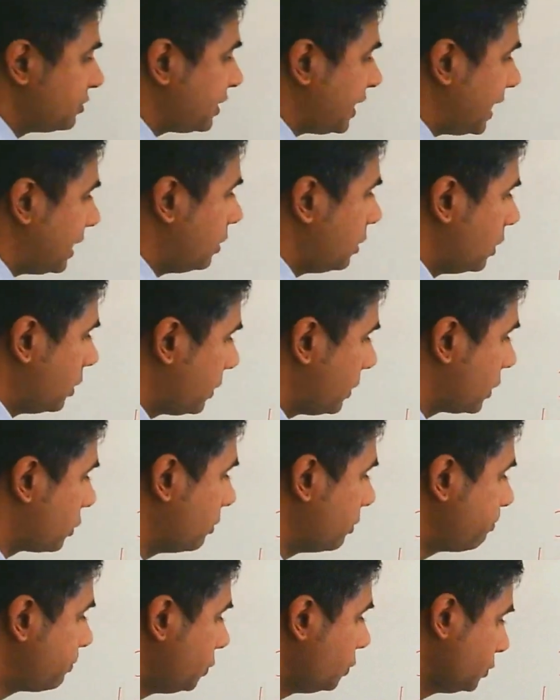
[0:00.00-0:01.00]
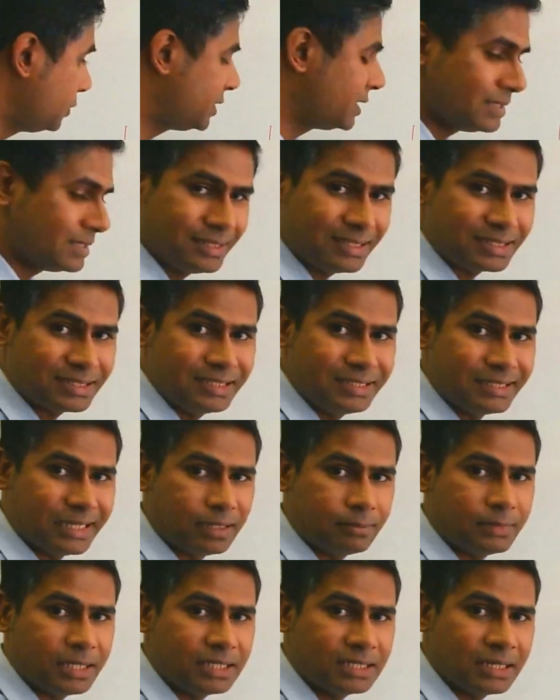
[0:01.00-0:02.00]
in, we compute this
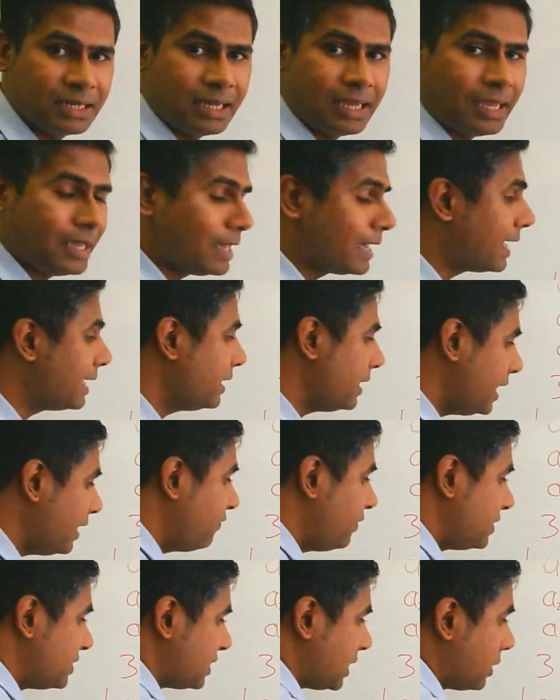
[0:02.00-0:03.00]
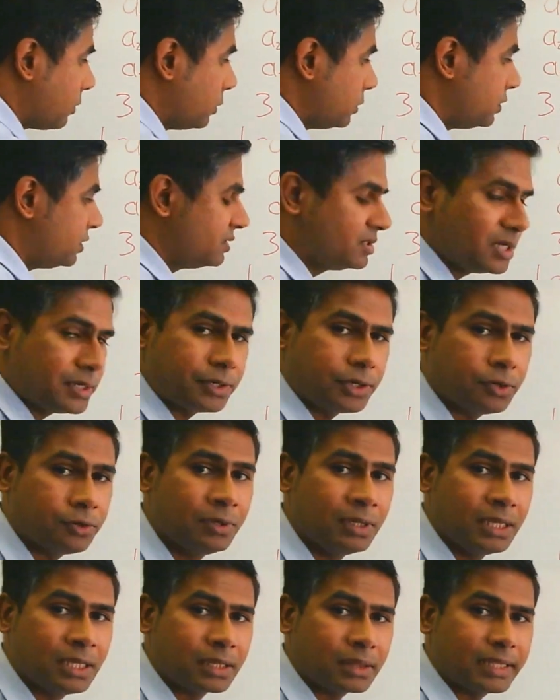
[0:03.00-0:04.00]
determinant, and if it's equal to 0,
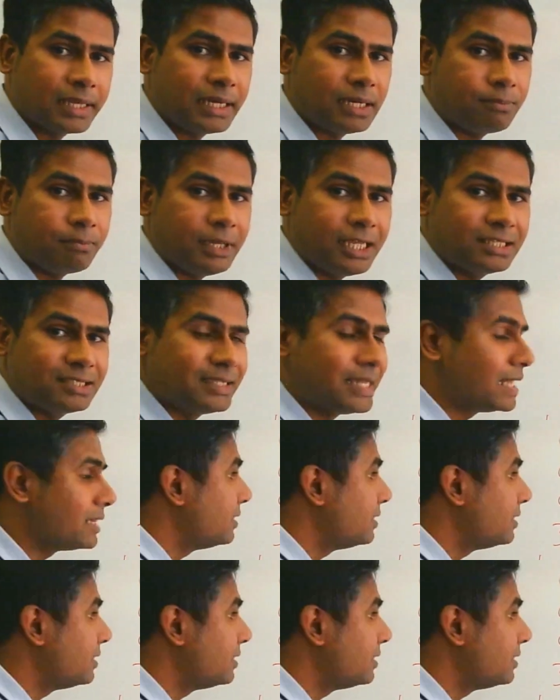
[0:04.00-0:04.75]
then it means that